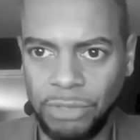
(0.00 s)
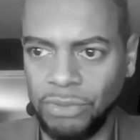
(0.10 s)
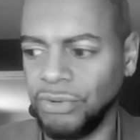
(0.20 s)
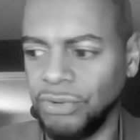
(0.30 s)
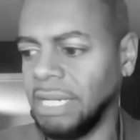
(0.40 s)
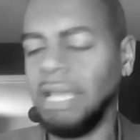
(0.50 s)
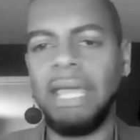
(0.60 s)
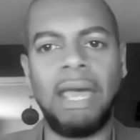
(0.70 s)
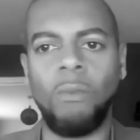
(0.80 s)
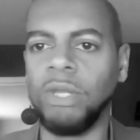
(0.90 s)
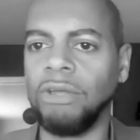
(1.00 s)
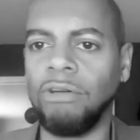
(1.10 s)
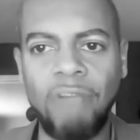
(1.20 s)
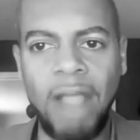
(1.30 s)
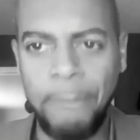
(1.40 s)
children and
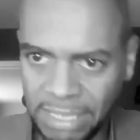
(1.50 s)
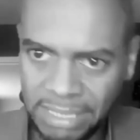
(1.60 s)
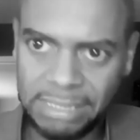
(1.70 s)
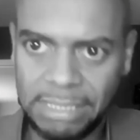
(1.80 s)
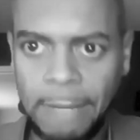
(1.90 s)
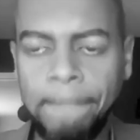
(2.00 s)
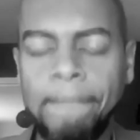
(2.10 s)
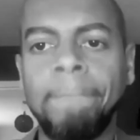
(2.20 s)
we're not rappers.